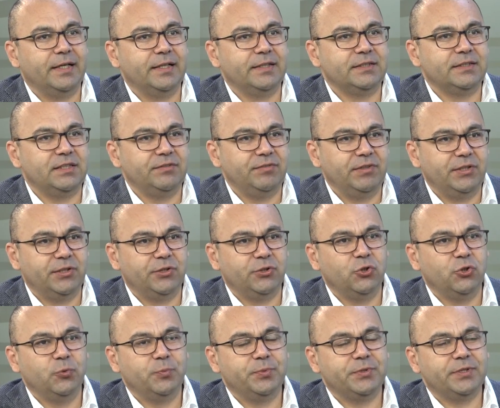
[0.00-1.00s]
civic
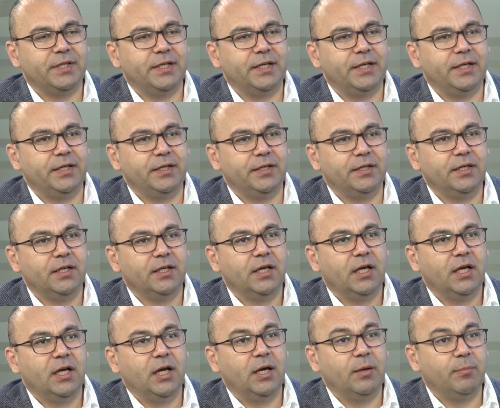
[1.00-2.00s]
groups and
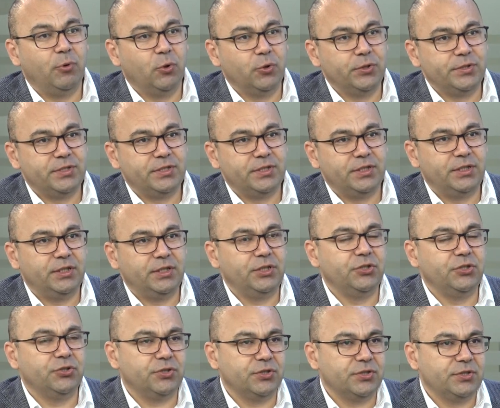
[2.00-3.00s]

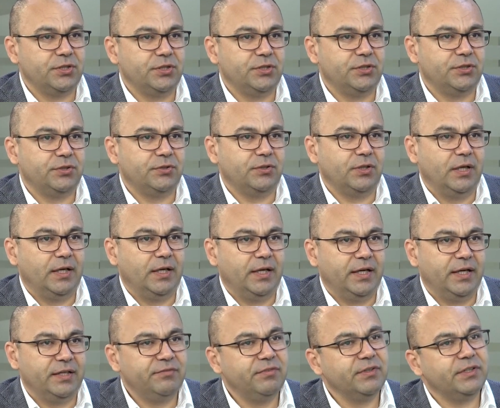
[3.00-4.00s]
policy-interested
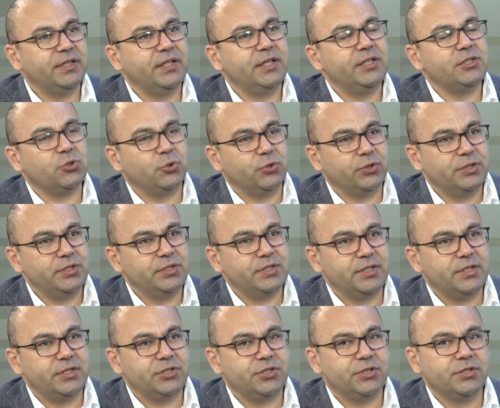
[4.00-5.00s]
advocates,
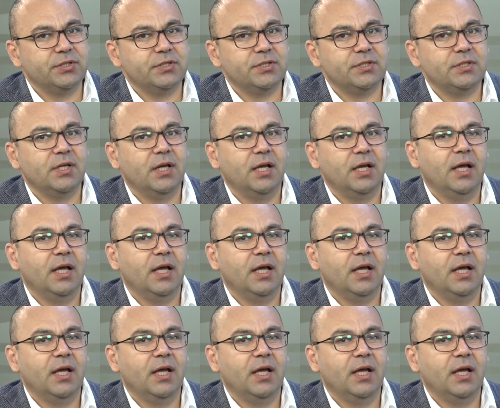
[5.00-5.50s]
organizations,